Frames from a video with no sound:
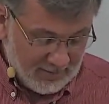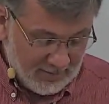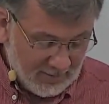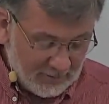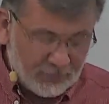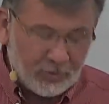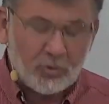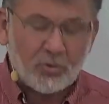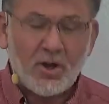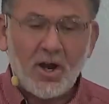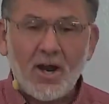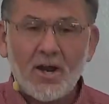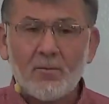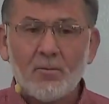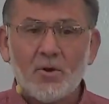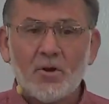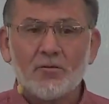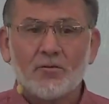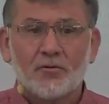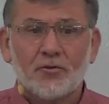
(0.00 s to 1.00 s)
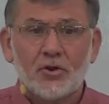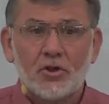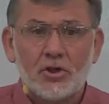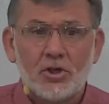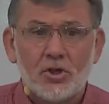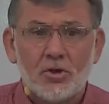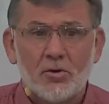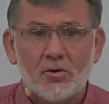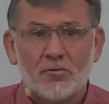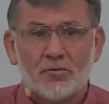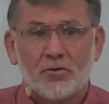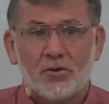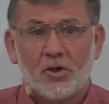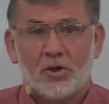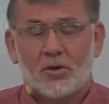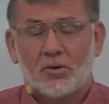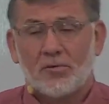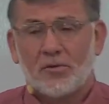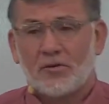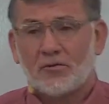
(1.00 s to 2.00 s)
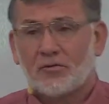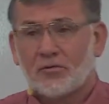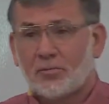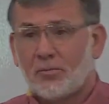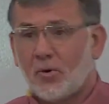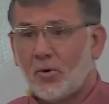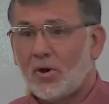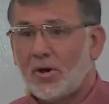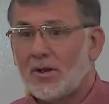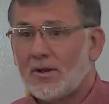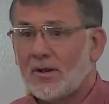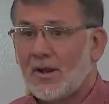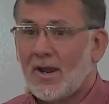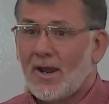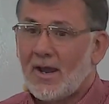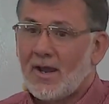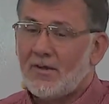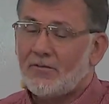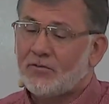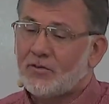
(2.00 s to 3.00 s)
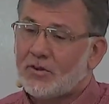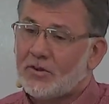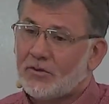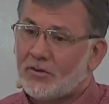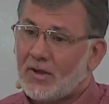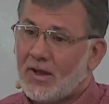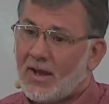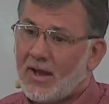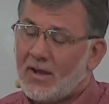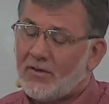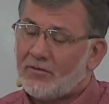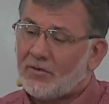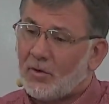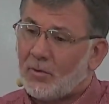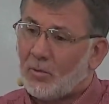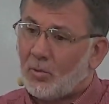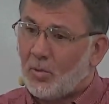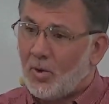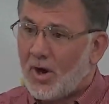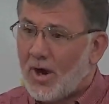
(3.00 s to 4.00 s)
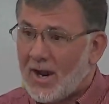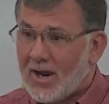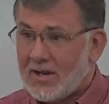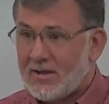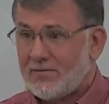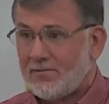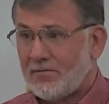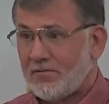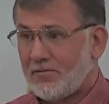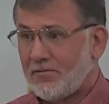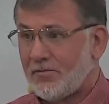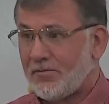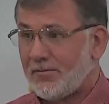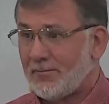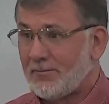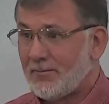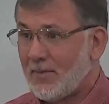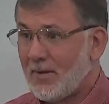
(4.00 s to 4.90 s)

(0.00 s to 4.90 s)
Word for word: and so god wants to use you this morning as a as a wife